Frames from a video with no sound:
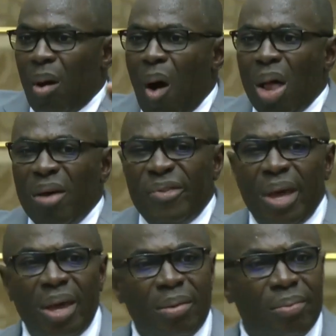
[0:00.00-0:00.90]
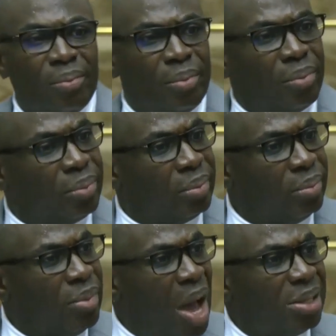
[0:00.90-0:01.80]
all of the
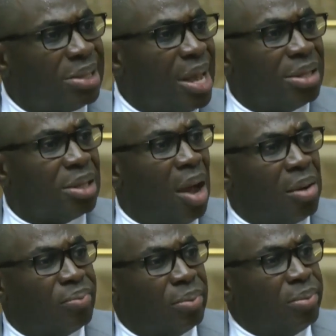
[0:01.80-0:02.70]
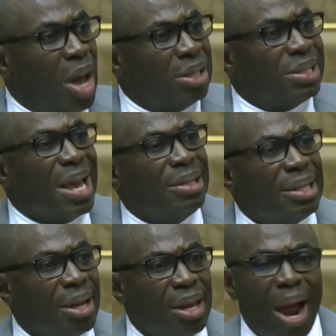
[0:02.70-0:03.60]

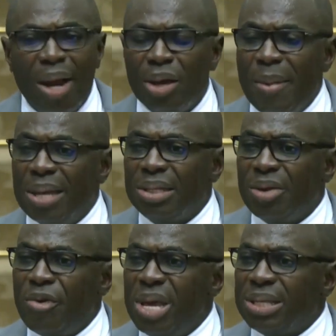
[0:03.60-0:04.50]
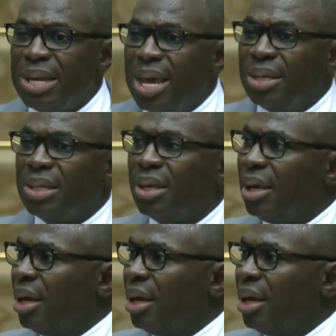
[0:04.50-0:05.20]
nonsensical arguments and reasonings.